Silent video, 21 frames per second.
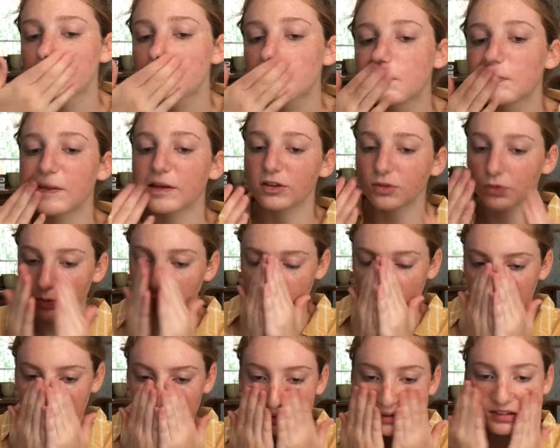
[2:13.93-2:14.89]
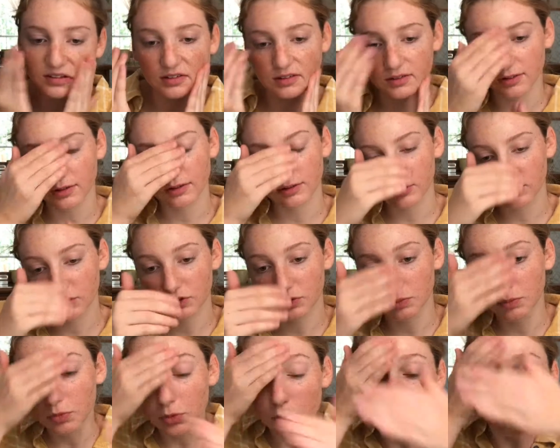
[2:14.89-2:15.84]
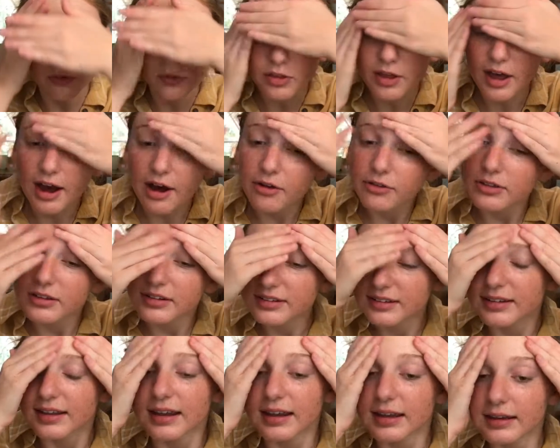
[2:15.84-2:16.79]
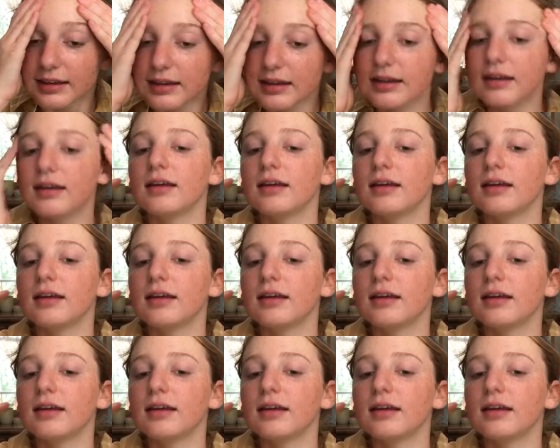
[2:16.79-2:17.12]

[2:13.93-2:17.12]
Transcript: This will just smooth out the skin